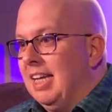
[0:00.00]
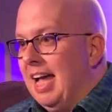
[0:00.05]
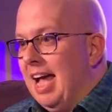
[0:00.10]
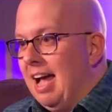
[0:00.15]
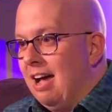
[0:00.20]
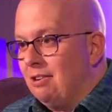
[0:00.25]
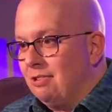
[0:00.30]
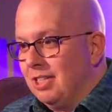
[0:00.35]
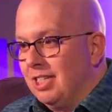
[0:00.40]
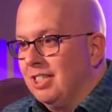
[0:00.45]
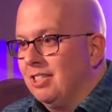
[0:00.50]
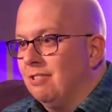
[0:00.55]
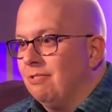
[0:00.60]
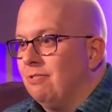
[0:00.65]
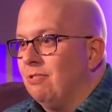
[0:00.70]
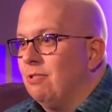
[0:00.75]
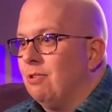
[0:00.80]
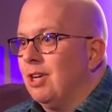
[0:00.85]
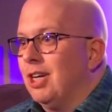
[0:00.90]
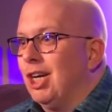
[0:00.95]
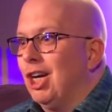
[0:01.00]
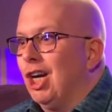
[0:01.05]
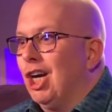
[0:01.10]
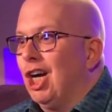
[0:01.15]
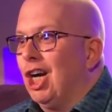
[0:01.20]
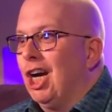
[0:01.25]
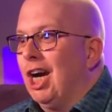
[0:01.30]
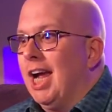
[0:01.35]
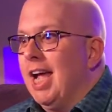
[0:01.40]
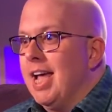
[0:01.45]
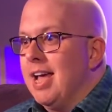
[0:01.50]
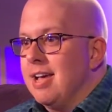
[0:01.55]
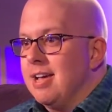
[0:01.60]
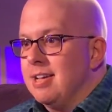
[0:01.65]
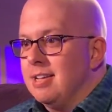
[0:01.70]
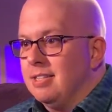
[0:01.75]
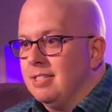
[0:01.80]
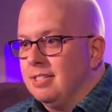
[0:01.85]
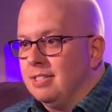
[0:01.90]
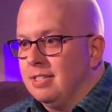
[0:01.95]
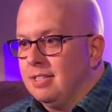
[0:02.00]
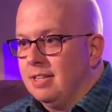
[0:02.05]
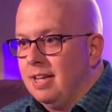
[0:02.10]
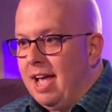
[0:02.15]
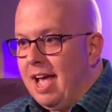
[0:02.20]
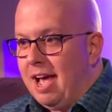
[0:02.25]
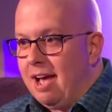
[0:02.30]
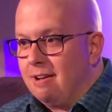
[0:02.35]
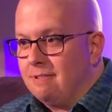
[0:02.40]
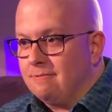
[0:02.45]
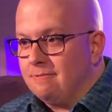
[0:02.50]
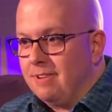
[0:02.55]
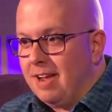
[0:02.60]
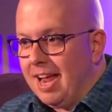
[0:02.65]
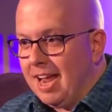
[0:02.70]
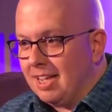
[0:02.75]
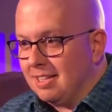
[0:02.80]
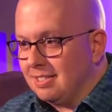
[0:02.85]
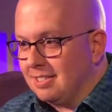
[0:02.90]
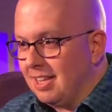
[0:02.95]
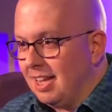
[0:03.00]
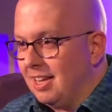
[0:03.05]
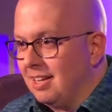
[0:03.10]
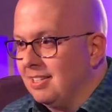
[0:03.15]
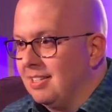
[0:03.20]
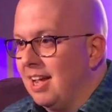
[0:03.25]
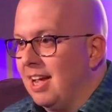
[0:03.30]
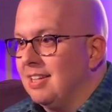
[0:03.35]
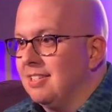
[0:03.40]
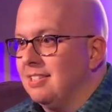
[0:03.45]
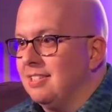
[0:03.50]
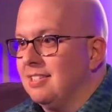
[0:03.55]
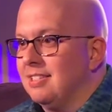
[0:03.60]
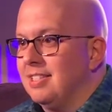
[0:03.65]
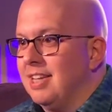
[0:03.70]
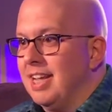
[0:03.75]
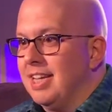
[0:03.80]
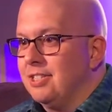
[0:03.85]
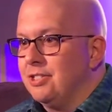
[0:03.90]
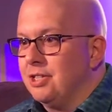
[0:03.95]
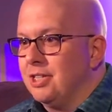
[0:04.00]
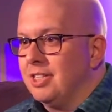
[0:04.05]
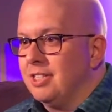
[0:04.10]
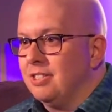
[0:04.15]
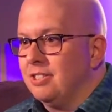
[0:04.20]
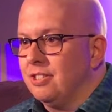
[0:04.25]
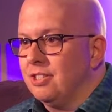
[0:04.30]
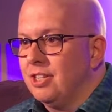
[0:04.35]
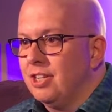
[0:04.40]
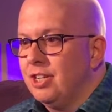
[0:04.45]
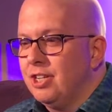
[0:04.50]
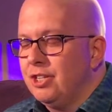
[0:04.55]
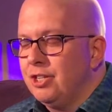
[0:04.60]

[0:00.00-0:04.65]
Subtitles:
out in the foyer and have hand sanitizing stations,